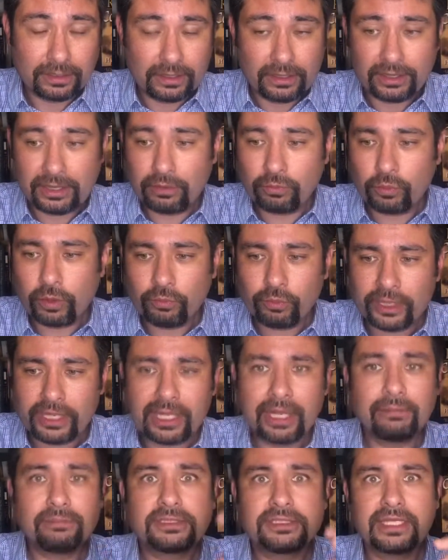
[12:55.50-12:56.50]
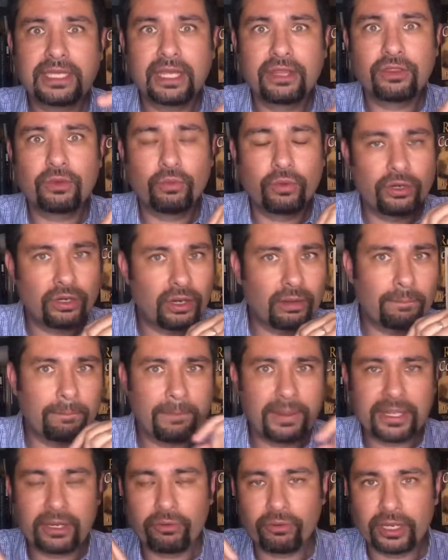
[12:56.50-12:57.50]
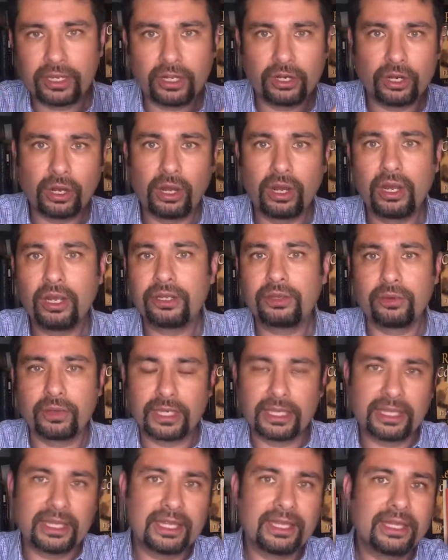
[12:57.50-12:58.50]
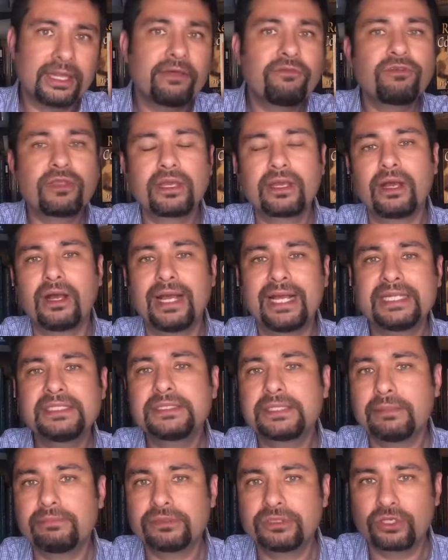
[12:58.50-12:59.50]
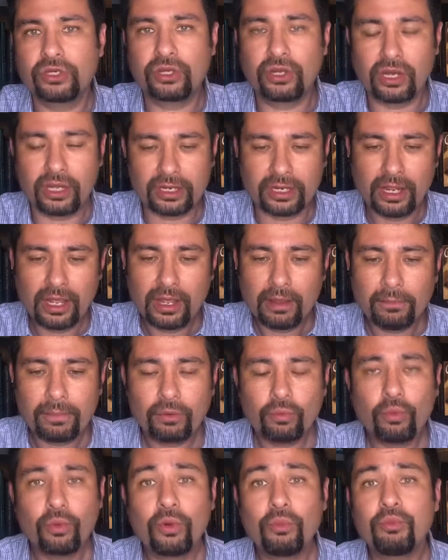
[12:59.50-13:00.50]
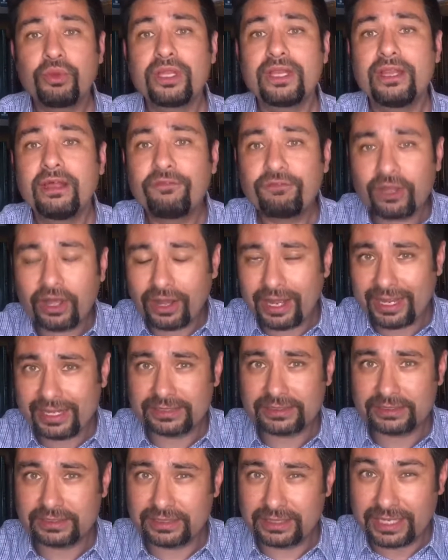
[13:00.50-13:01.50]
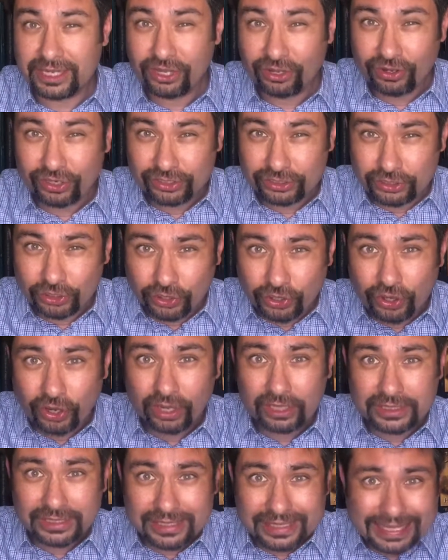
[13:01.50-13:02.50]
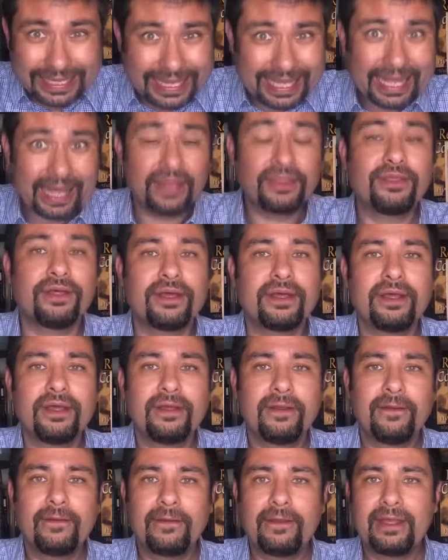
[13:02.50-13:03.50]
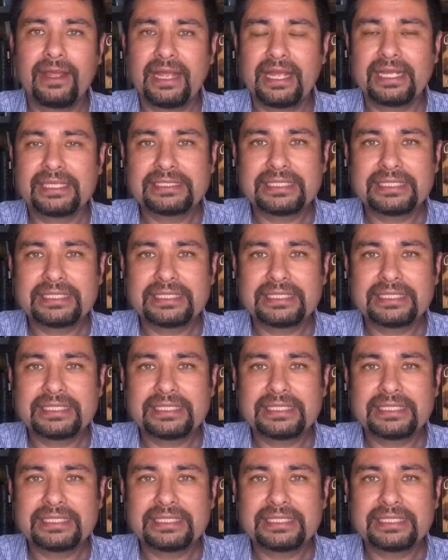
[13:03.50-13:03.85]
That when we come together, we're not bickering and arguing and then lifting our hands up to God, but when we lift our hands to, to God together, it's